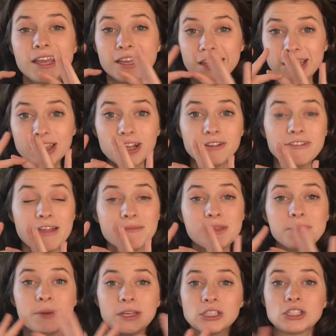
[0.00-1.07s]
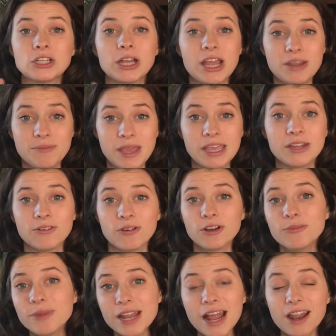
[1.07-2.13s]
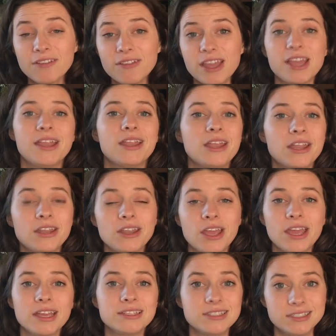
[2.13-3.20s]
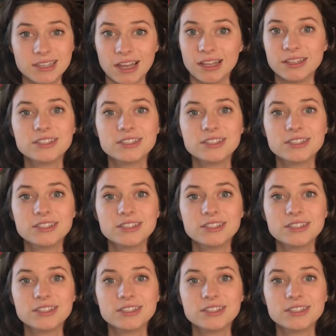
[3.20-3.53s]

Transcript: get their family picture, and make an ornament out of it, and it's done.